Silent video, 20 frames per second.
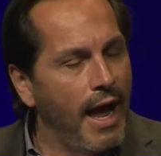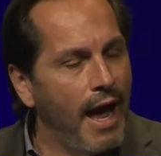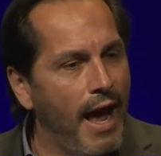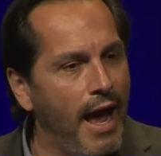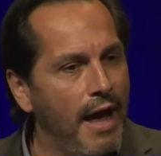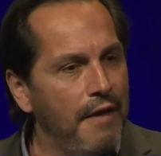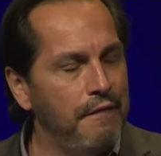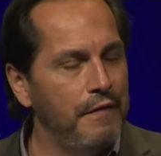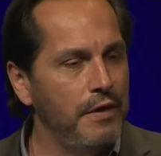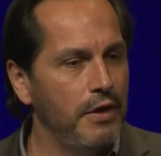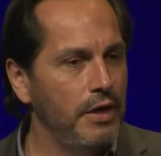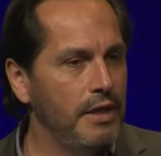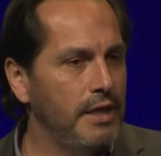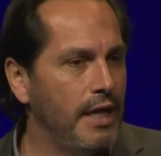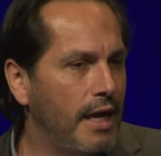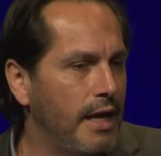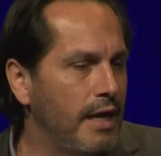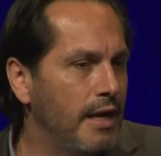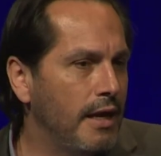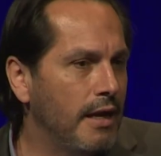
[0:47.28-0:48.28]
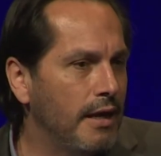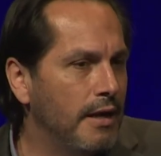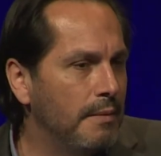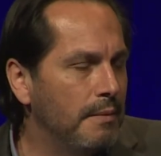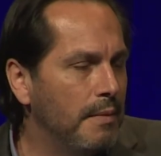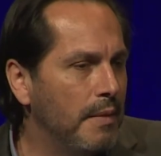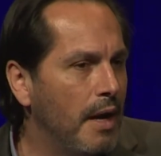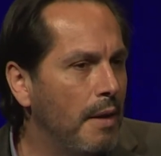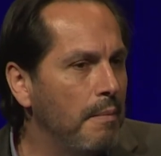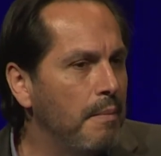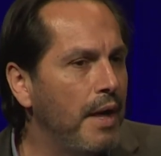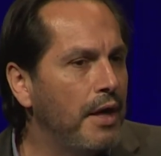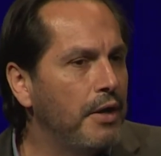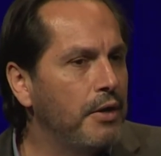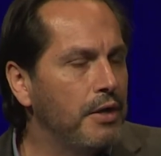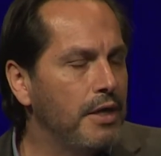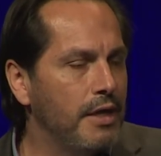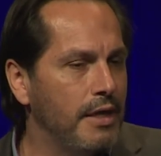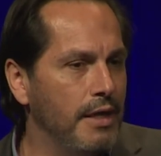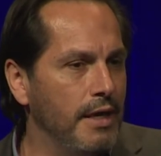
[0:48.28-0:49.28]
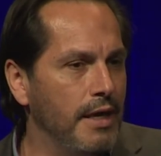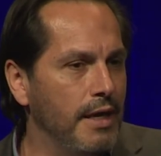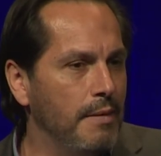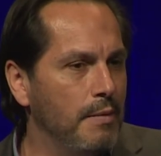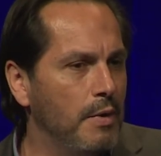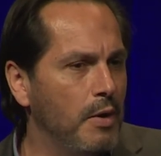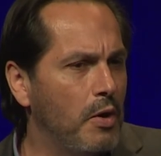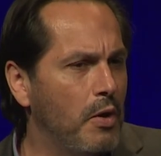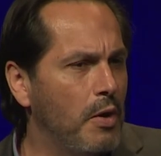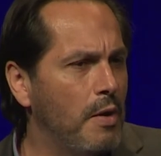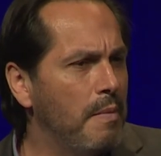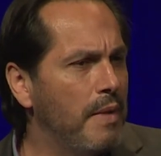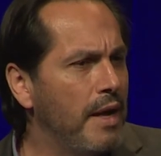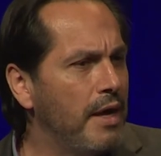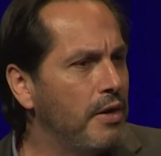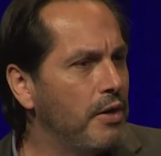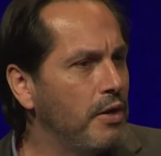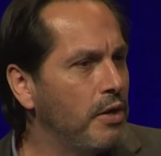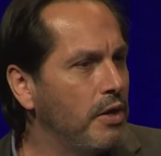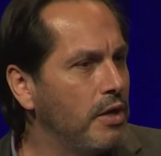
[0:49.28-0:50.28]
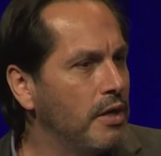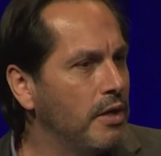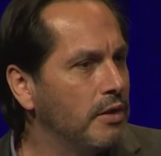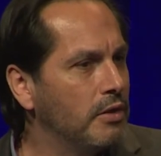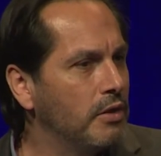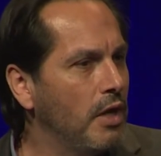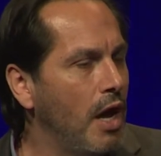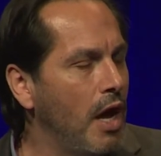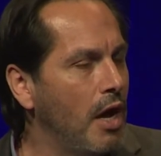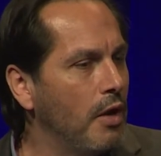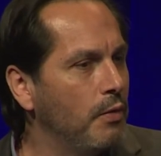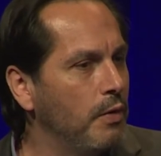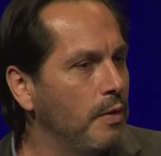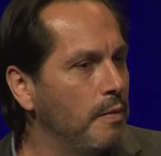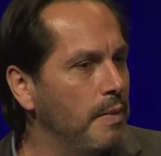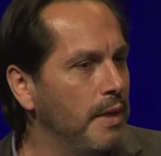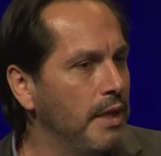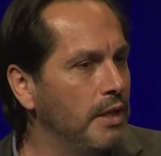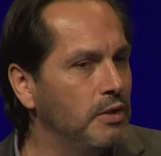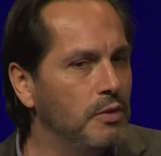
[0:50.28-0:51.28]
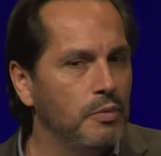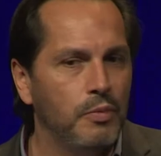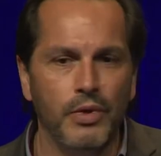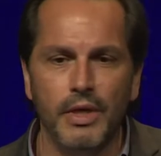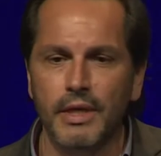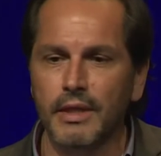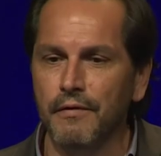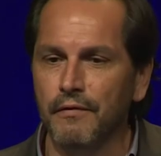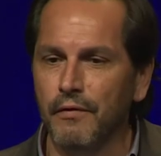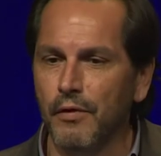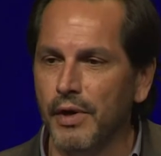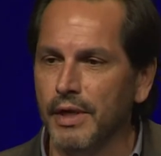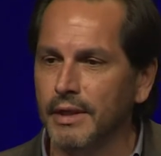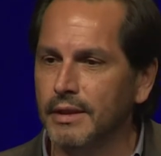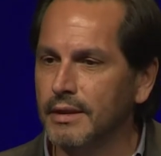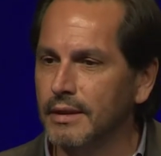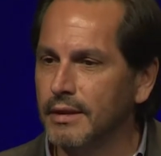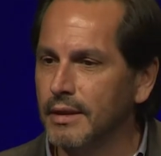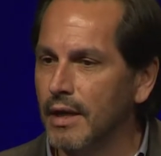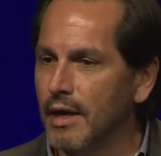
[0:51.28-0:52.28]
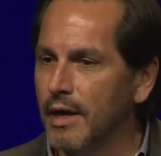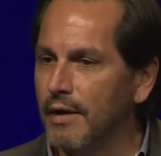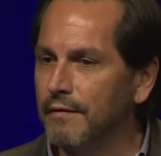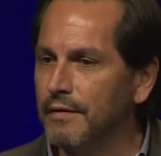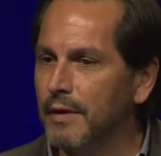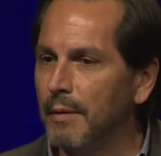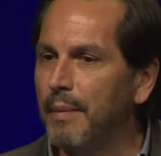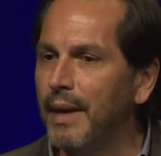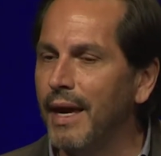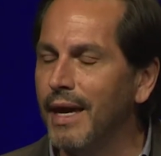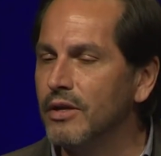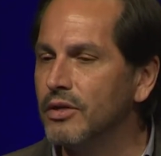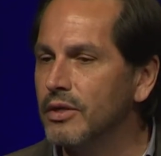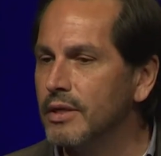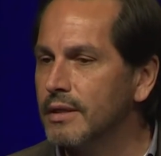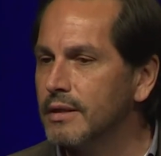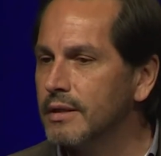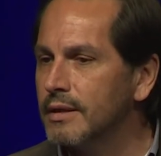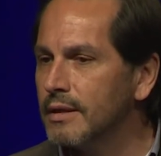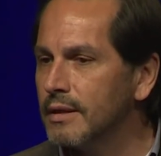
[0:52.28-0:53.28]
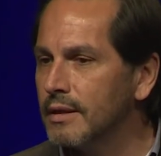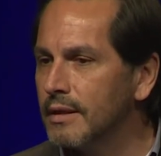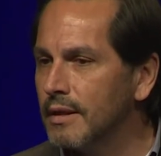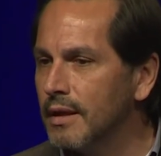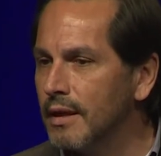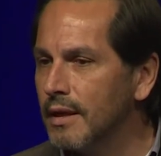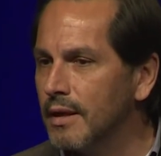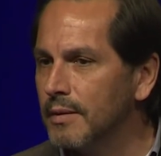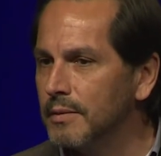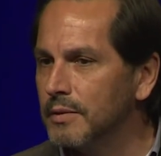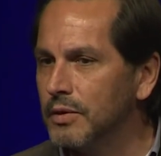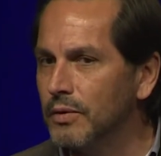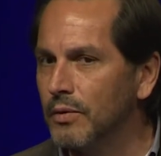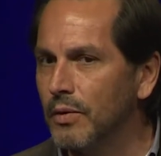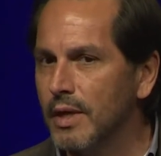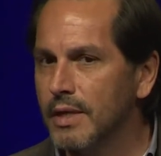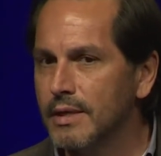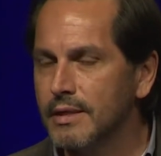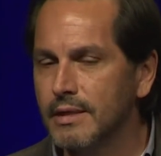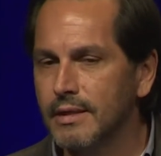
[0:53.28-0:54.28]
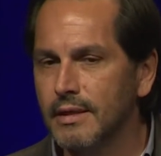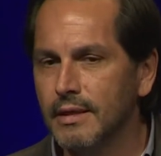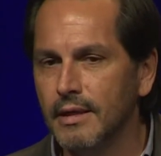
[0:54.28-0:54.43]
I figured that a better theme or a better talk would be to bring the voice of the patient to us,